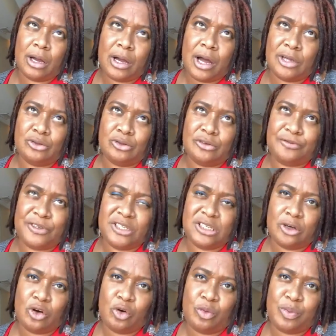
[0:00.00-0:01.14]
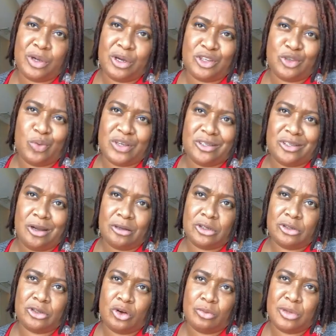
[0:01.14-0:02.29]
I do a video because Wesley Hunter
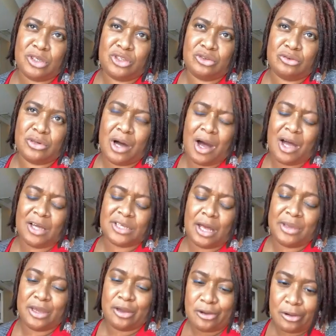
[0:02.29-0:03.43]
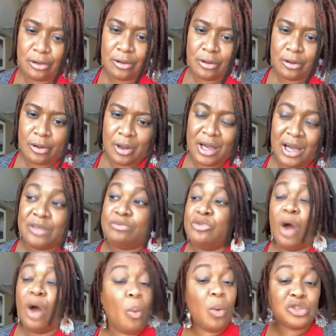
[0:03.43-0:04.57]
told me to, guys, I'm here.
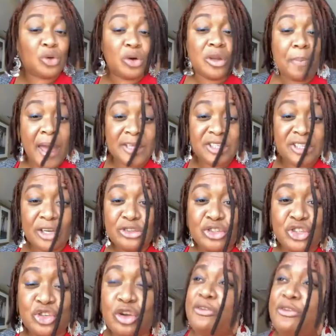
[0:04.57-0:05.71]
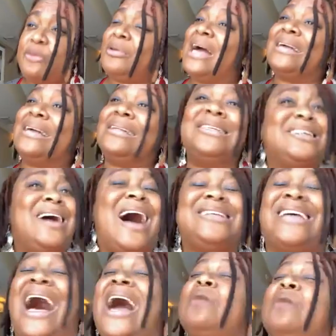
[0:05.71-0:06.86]
No one's going to pay attention to you. If you be like, listen, guys,
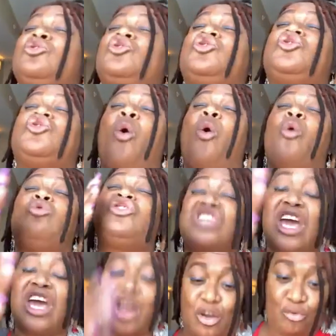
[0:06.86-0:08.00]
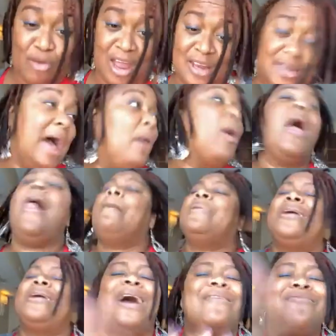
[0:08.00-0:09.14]
I am so scared right now
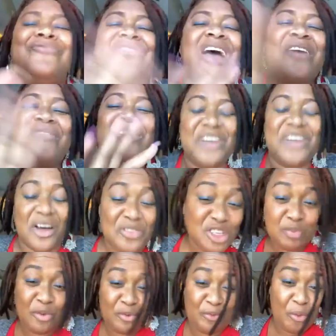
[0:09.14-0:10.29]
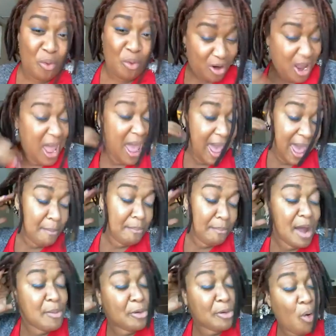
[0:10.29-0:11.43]
because I've never done this before. And
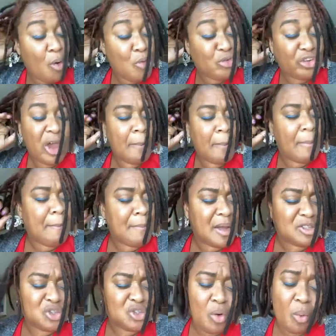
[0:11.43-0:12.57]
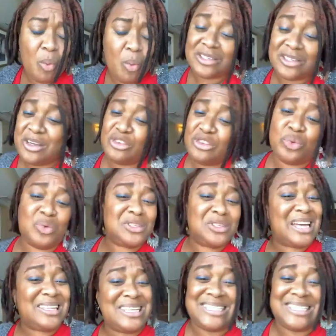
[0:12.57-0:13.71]
my coach, my mentor, Wesley Hunter was like,
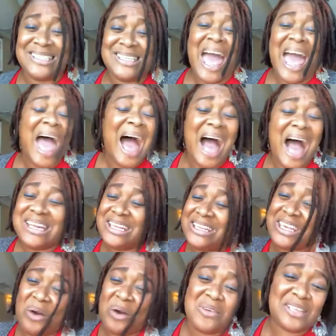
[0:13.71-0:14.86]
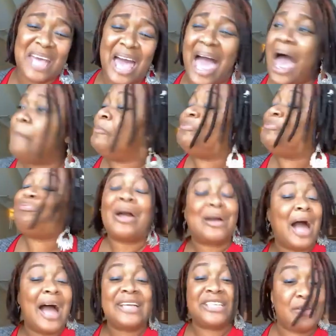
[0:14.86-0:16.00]
listen, I need to get on this app.
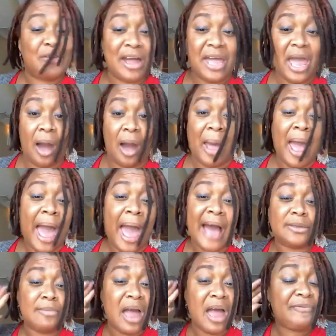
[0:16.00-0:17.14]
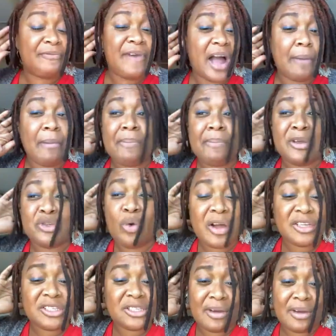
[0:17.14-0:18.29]
Guys, here I am. As a matter of fact, I might be
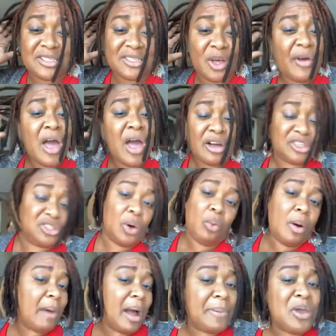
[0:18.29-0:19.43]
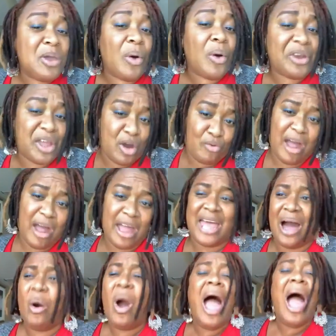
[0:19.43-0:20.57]
talking to myself because no one might be on here right
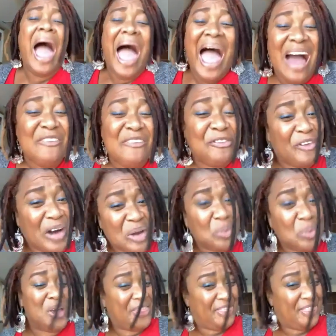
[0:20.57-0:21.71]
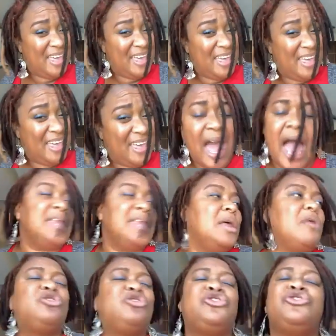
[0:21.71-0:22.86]
now. Have fun with it.
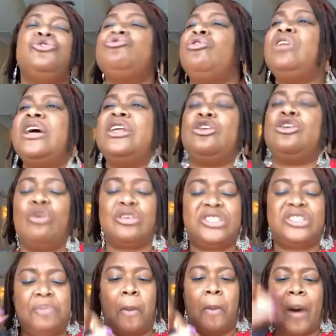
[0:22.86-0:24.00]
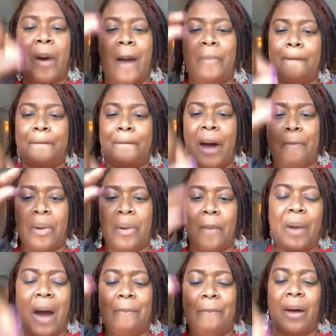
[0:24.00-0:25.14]
And then sooner or later, you're going to see people pop
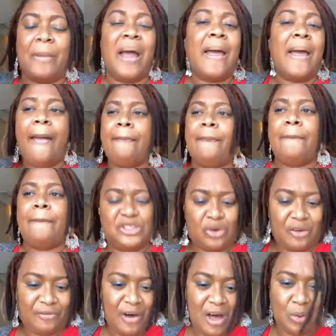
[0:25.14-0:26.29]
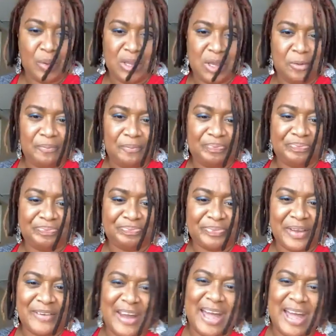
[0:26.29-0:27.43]
up, and then they start following you,
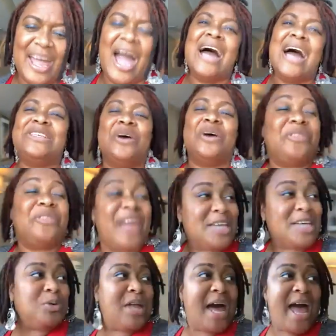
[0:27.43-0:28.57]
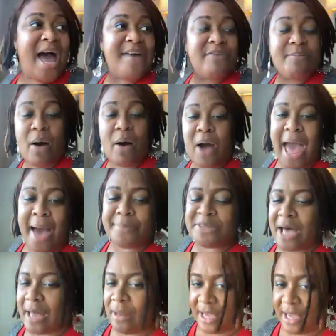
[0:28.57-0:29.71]
right? So that's what I have about apps.
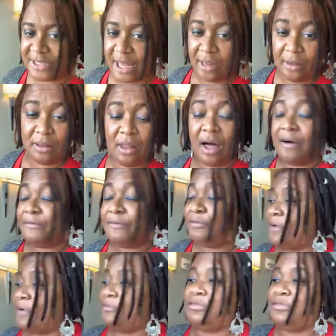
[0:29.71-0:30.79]
Like I said, love. I